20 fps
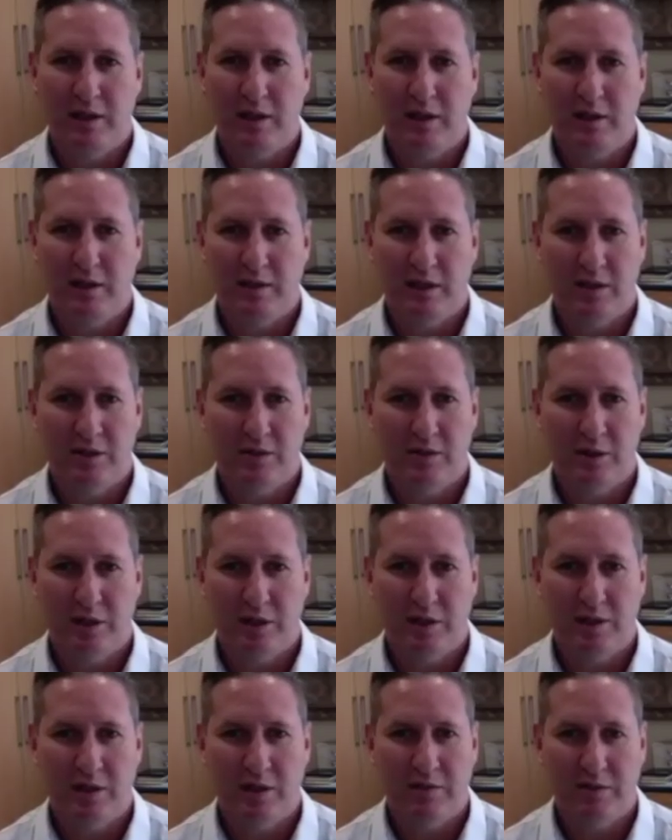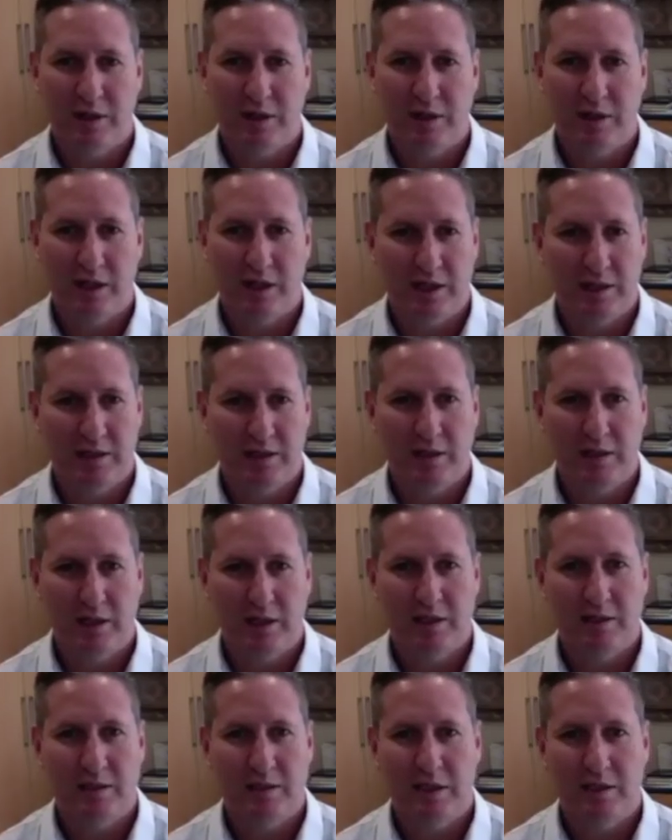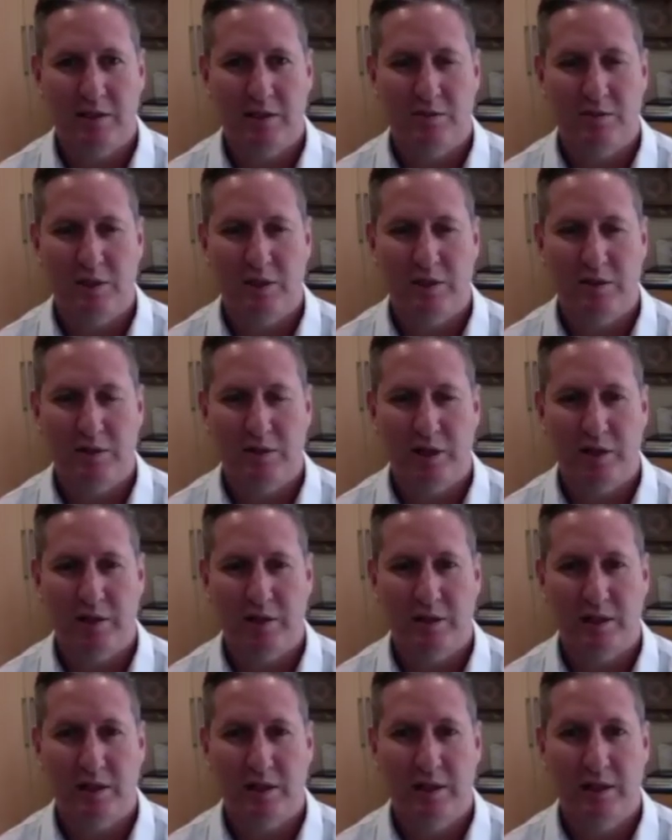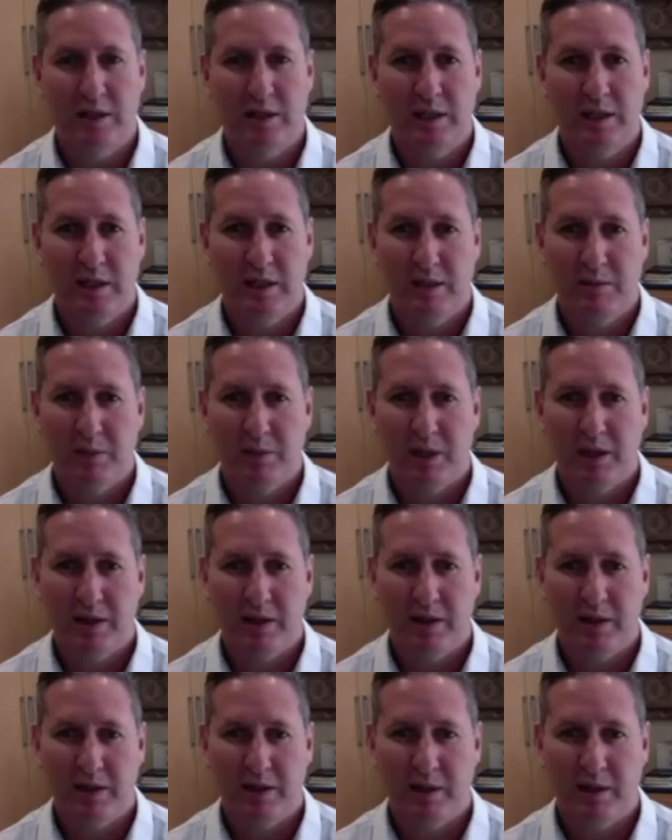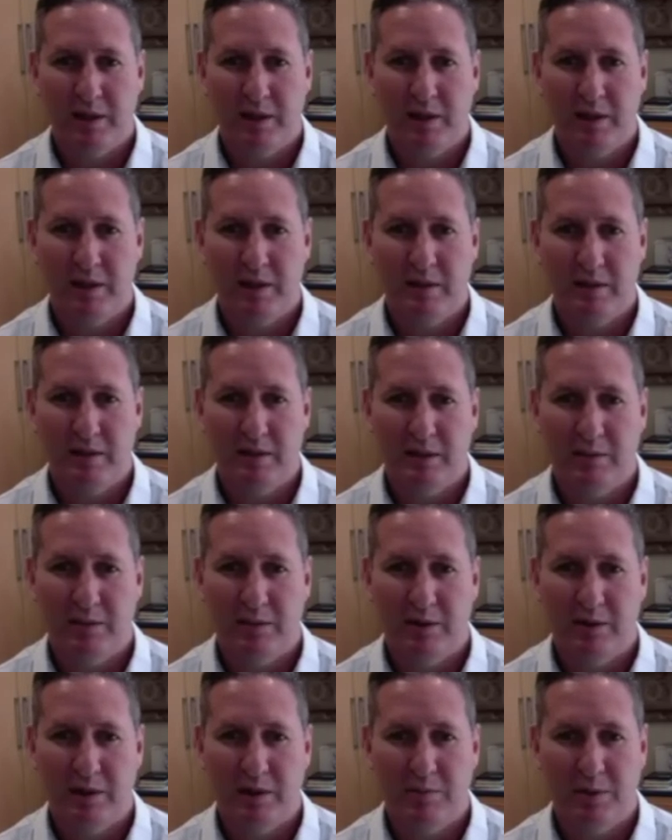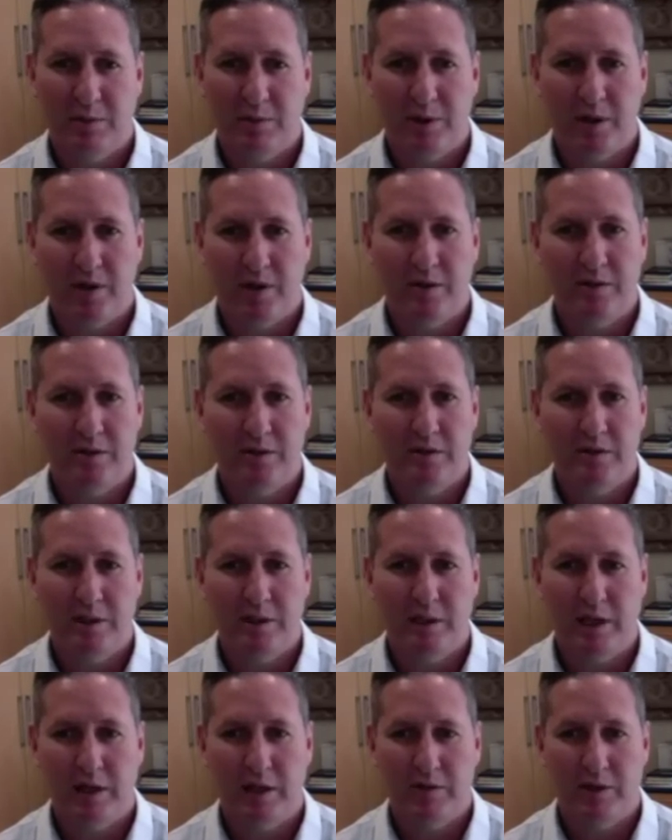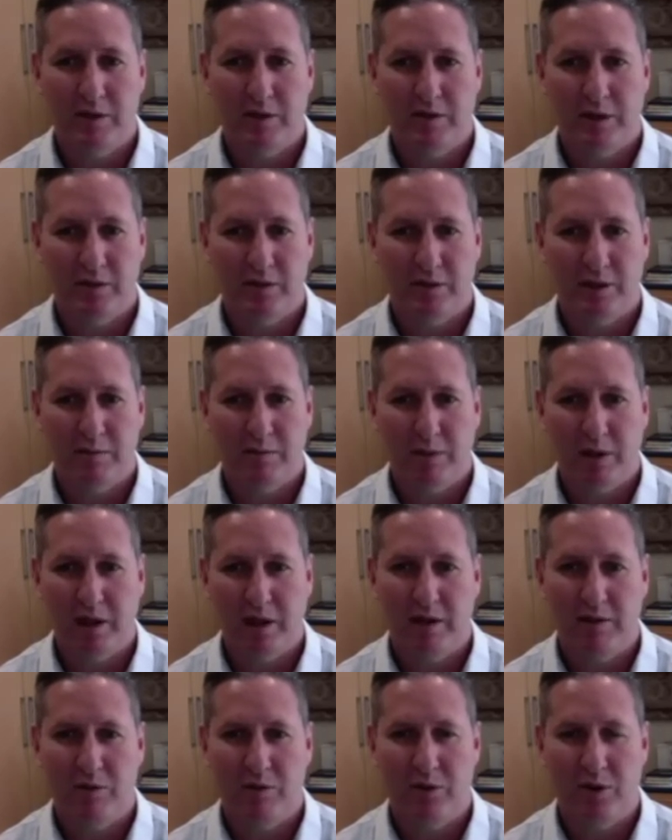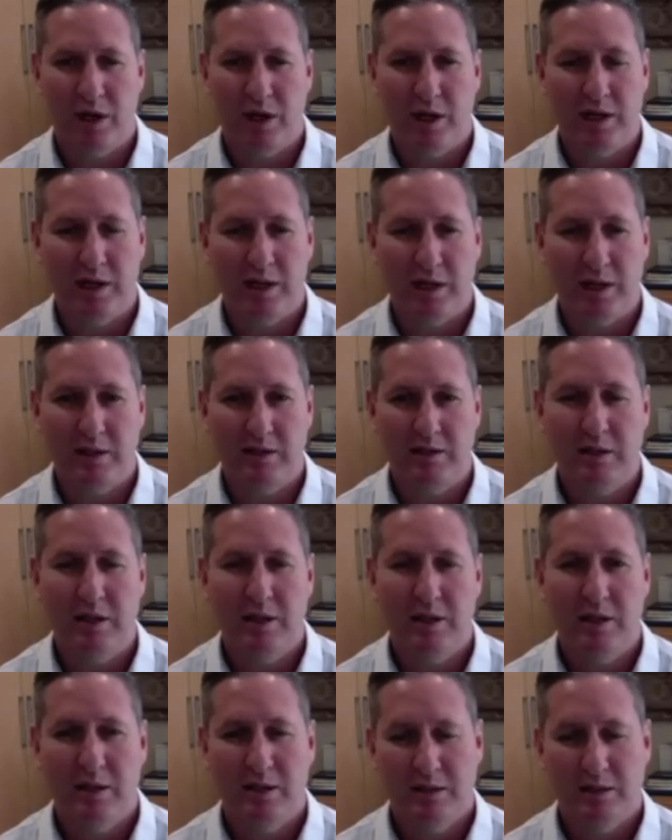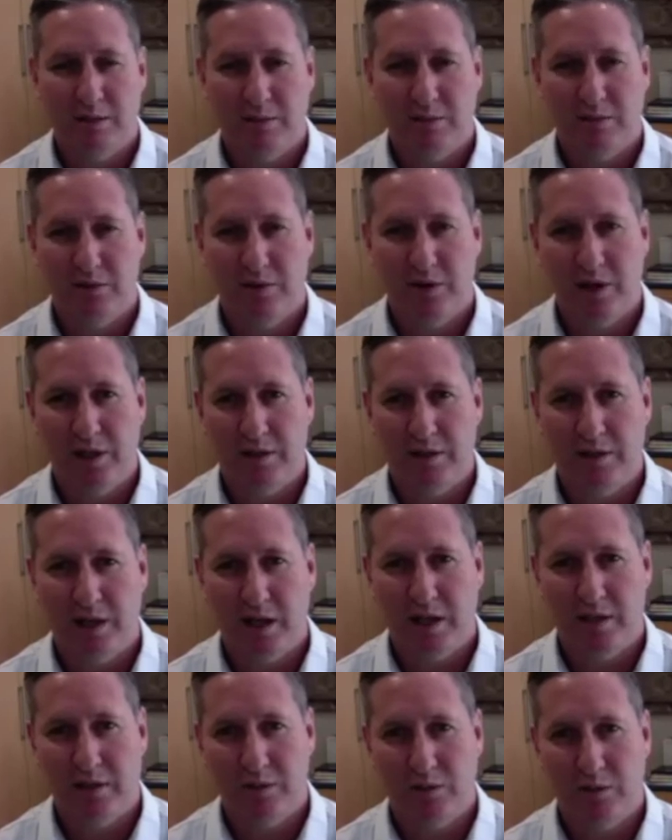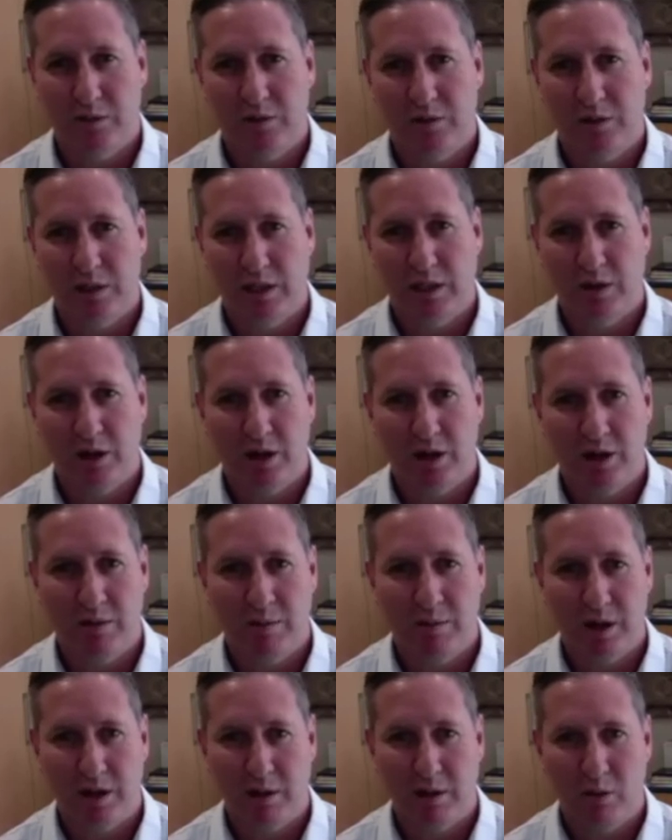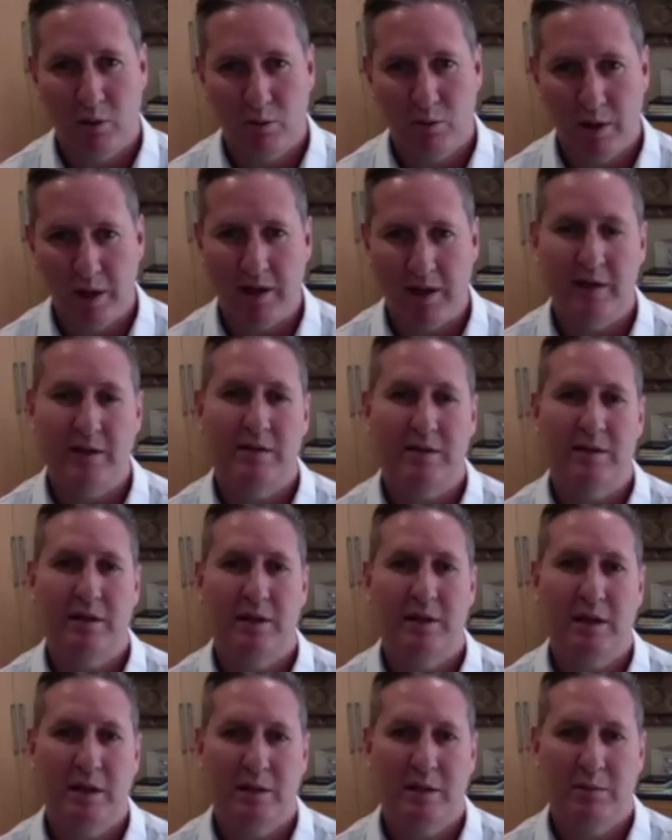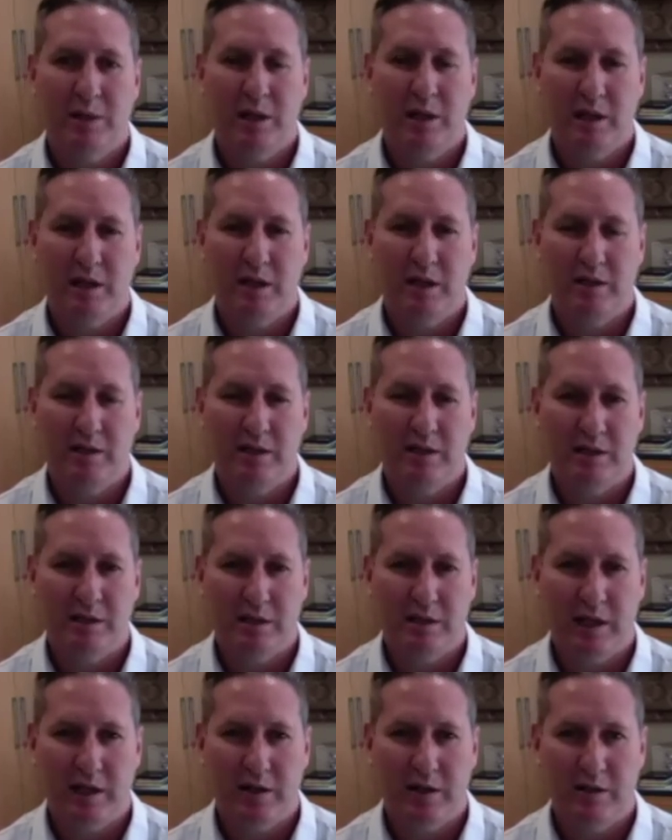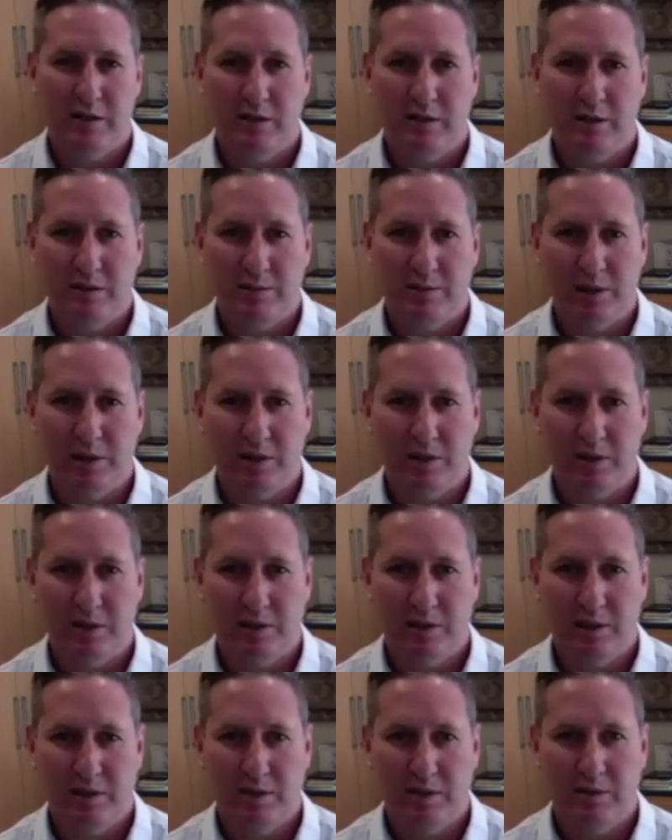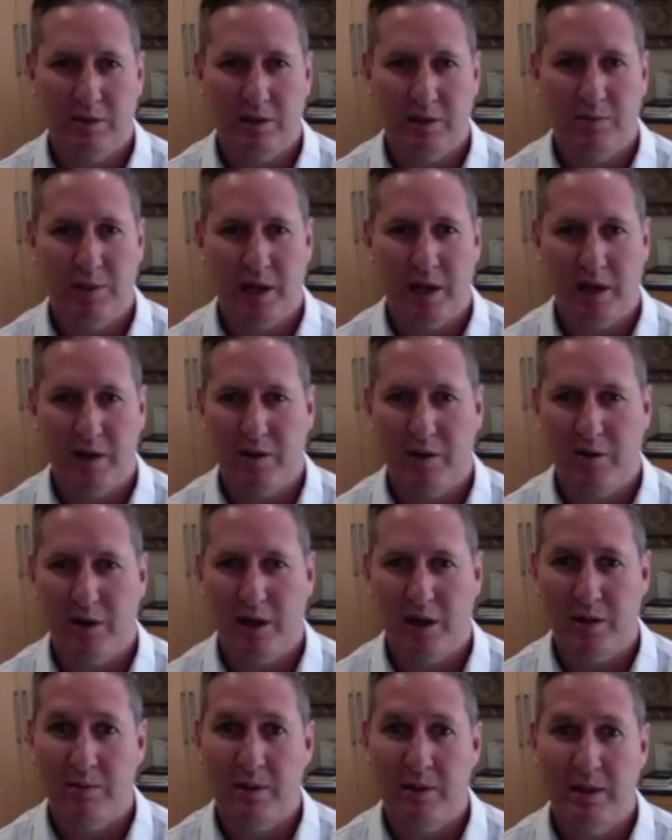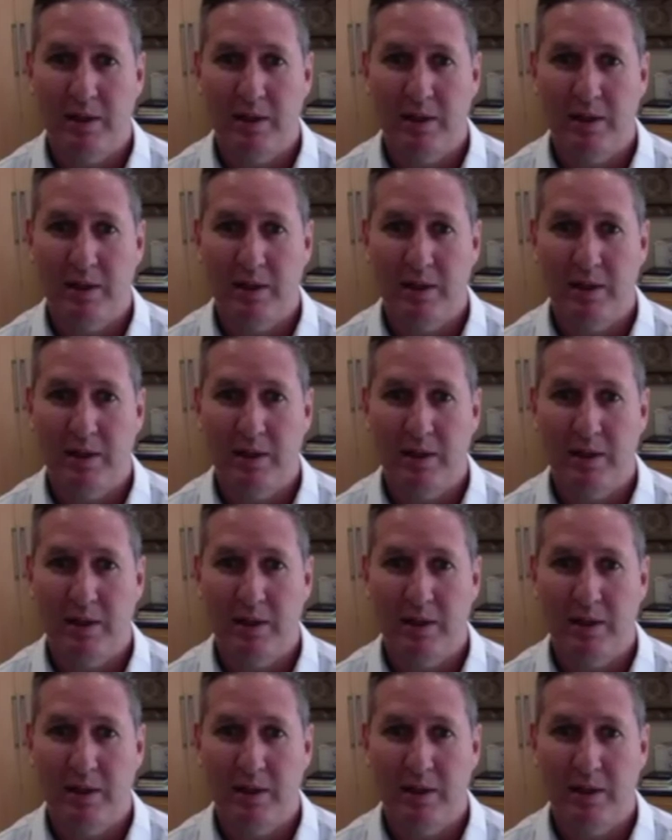uh, Central Energy Fund, yes, it does need to restructure. But I think the, some of the proposals in that restructuring plan really needs some very tight scrutiny, not only by the lawmakers, but energy stakeholders, because this is a real power grab